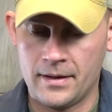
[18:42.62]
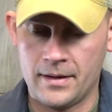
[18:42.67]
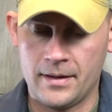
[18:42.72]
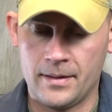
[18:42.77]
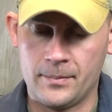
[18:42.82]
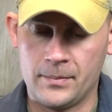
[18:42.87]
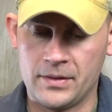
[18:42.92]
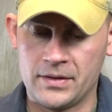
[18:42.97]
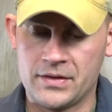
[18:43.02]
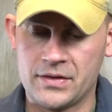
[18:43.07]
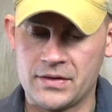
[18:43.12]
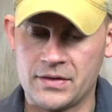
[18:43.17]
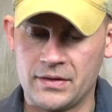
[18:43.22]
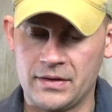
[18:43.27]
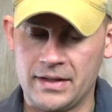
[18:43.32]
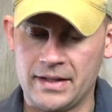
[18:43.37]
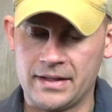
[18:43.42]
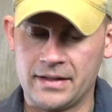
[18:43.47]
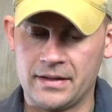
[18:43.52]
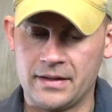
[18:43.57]
I'm gonna
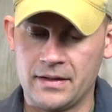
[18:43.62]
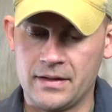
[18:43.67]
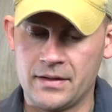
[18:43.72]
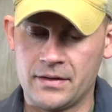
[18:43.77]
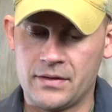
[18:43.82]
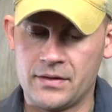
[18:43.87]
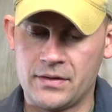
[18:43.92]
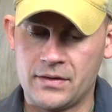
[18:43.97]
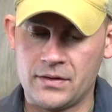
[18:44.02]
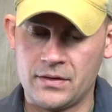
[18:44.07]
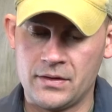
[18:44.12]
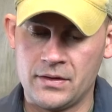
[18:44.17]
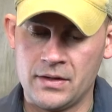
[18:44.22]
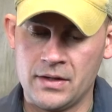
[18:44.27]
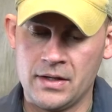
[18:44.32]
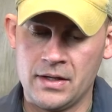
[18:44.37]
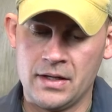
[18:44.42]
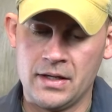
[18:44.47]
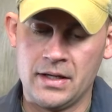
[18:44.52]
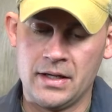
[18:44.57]
select this.
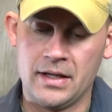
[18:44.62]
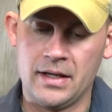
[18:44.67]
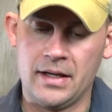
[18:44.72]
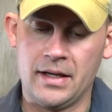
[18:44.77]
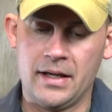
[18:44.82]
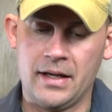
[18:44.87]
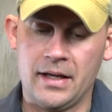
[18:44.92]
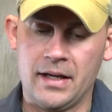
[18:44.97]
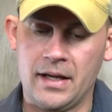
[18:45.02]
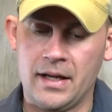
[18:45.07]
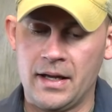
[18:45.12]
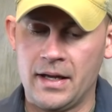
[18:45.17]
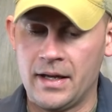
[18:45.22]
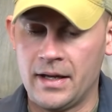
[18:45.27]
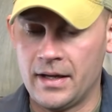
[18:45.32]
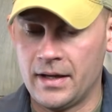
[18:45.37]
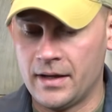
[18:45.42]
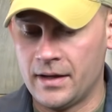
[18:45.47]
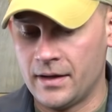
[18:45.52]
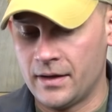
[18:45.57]

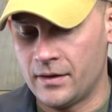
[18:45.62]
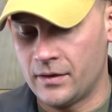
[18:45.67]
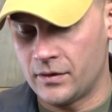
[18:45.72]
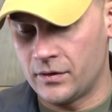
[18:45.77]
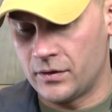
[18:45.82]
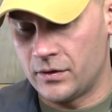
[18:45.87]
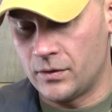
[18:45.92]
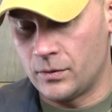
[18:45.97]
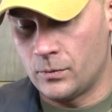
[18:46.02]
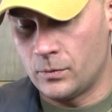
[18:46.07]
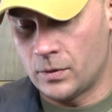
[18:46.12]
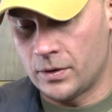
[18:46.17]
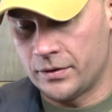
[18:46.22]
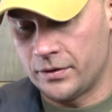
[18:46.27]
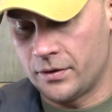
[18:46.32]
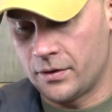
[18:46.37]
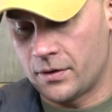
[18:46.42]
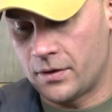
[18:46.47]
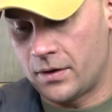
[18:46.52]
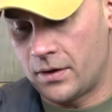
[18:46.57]
And you
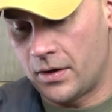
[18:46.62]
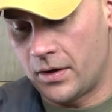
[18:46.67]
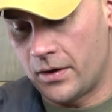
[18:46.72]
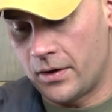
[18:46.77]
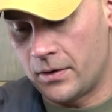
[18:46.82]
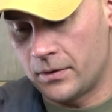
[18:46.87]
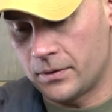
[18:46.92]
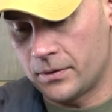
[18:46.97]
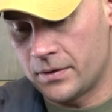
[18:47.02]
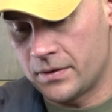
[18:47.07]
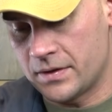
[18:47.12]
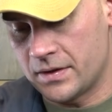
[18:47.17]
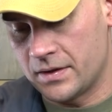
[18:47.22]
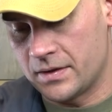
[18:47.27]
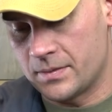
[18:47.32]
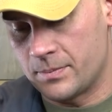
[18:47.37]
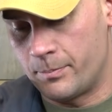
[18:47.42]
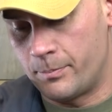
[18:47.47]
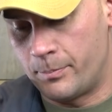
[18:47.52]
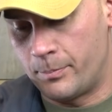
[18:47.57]
want your collars
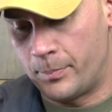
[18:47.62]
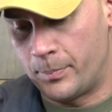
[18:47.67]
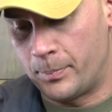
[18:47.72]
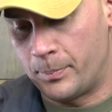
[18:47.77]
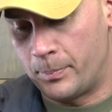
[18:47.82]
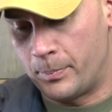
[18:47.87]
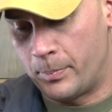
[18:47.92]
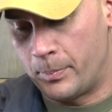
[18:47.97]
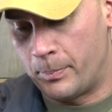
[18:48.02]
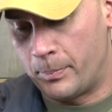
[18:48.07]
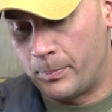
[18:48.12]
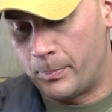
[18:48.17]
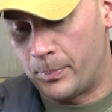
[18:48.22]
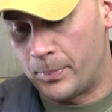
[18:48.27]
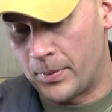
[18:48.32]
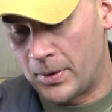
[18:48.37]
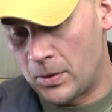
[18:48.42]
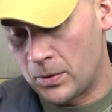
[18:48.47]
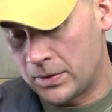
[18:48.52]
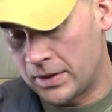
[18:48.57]
as
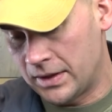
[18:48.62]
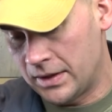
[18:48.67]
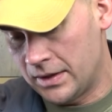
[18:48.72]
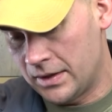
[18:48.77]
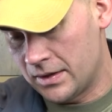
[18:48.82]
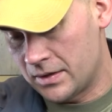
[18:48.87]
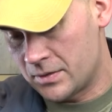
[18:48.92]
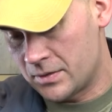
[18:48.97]
bulky